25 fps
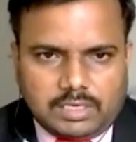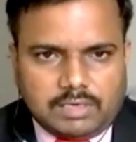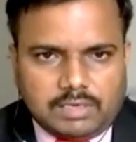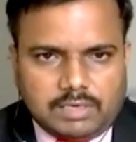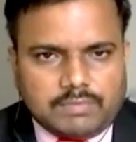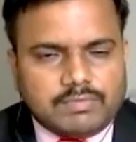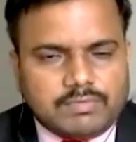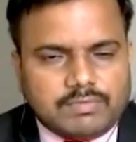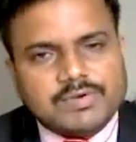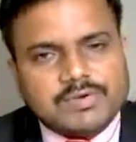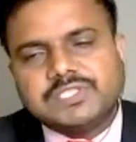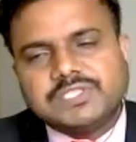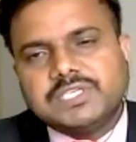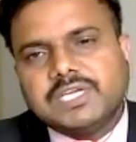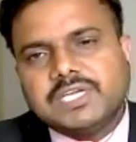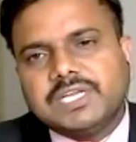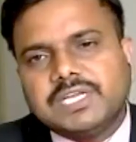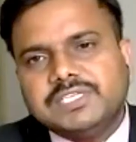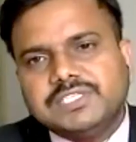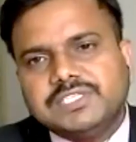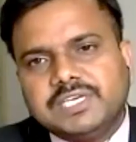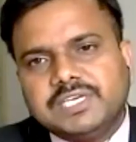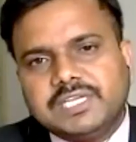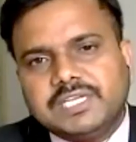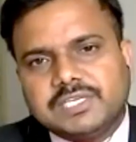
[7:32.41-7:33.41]
our first year
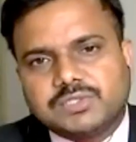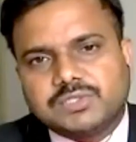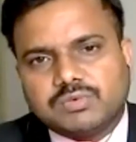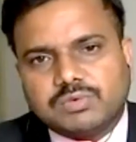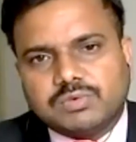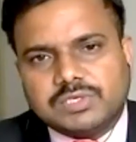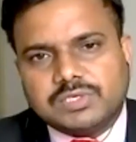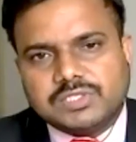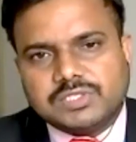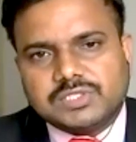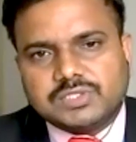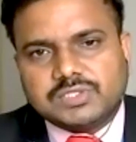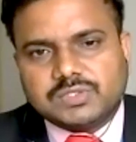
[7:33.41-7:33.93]
engineering students